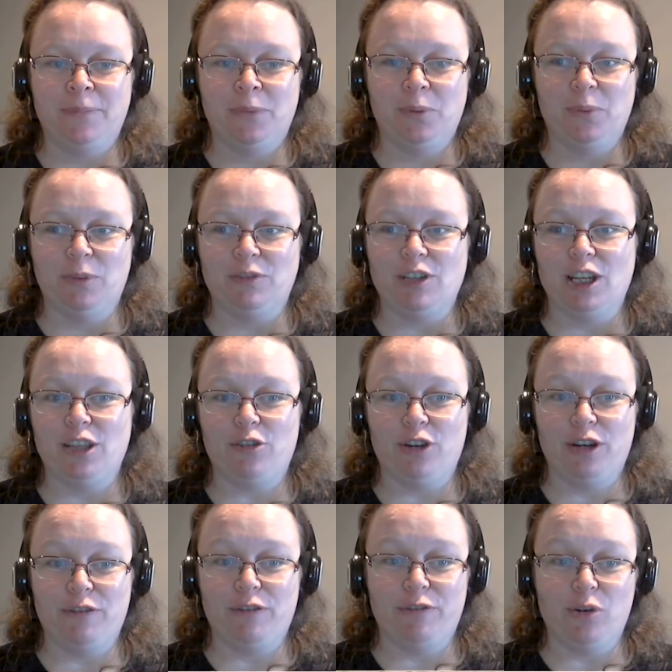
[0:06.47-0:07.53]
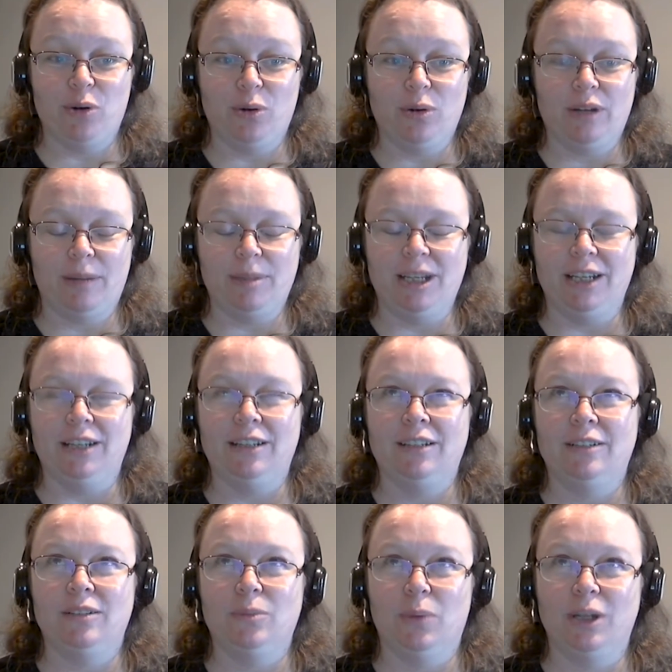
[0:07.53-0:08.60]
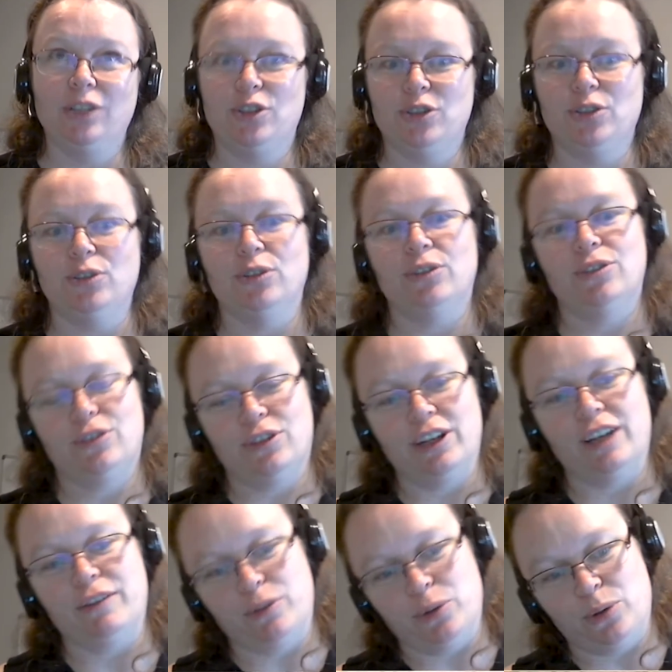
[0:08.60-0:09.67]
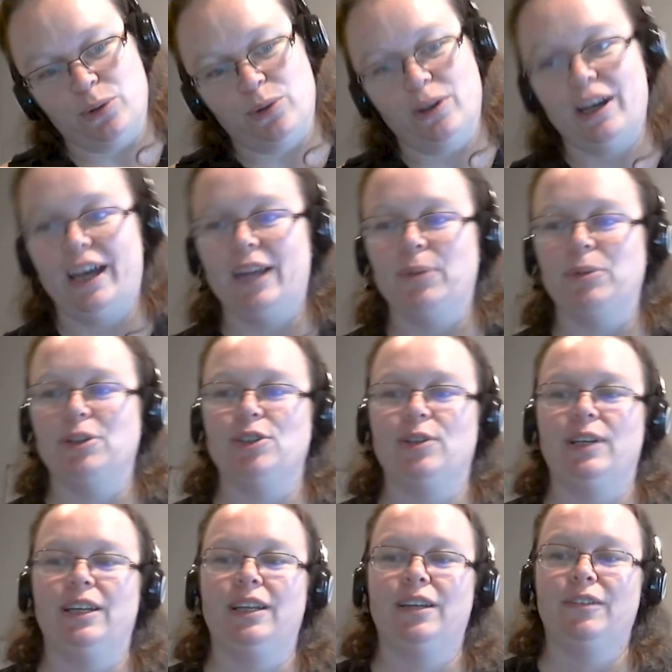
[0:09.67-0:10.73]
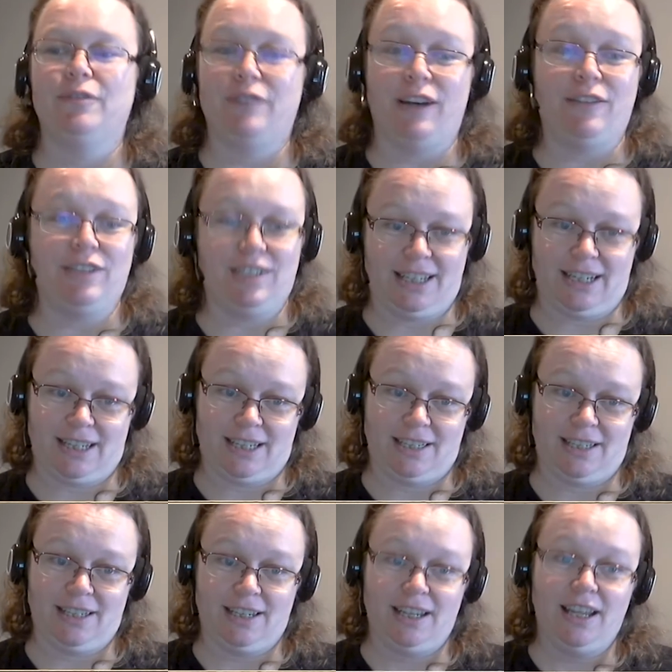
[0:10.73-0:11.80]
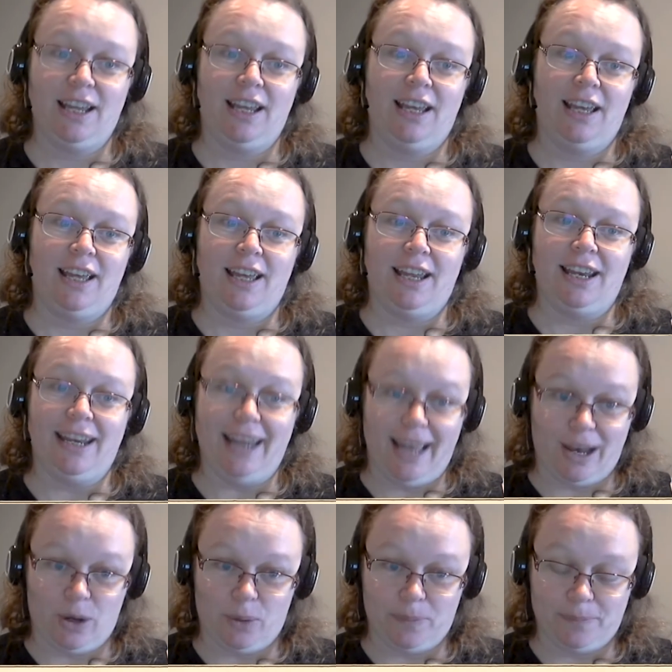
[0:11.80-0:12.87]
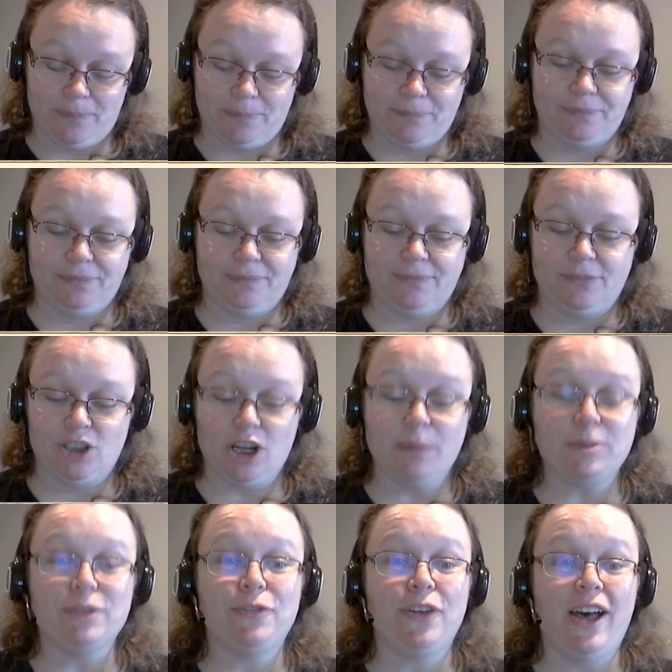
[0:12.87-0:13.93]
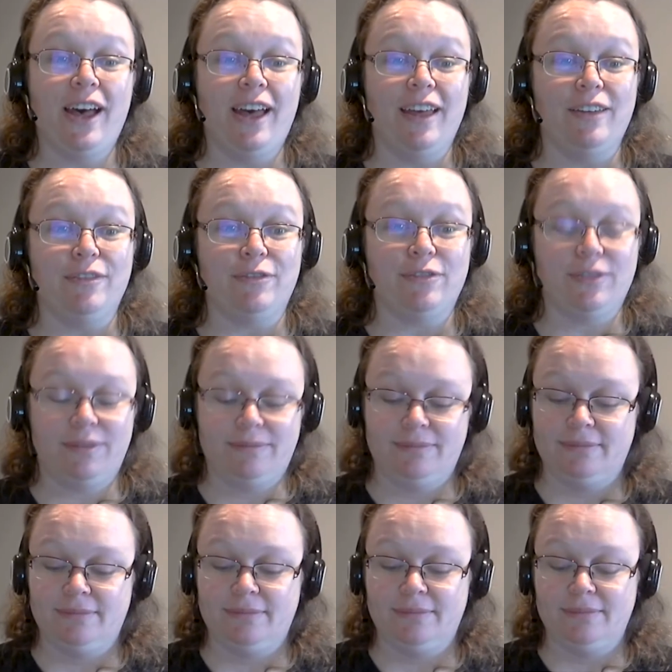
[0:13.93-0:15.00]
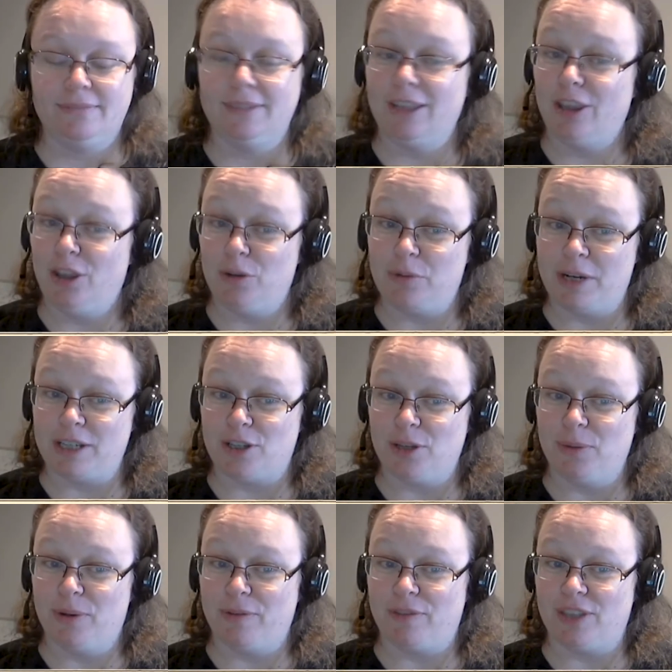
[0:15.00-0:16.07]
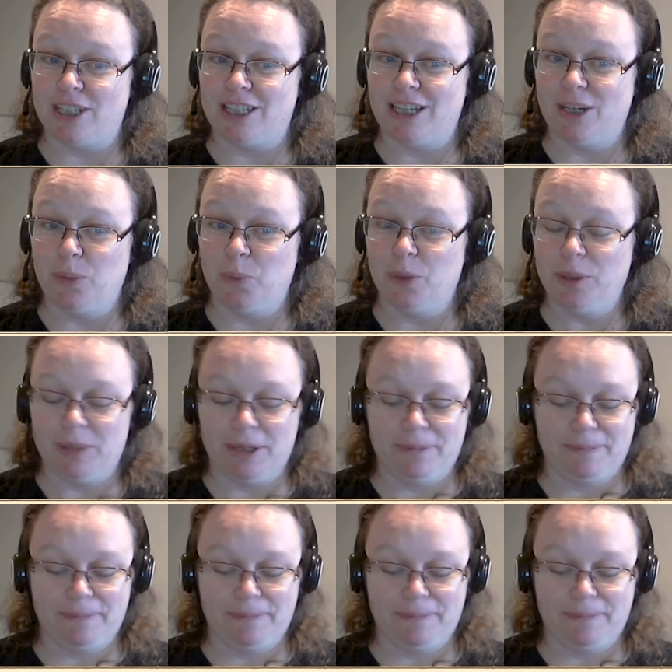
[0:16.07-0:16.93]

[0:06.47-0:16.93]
We've done 3 and 4. I mean, 1, 2, 3, and 4, and we're doing 5 and 6. Now, Chapter 5, The Rescue of the Tin Woodman.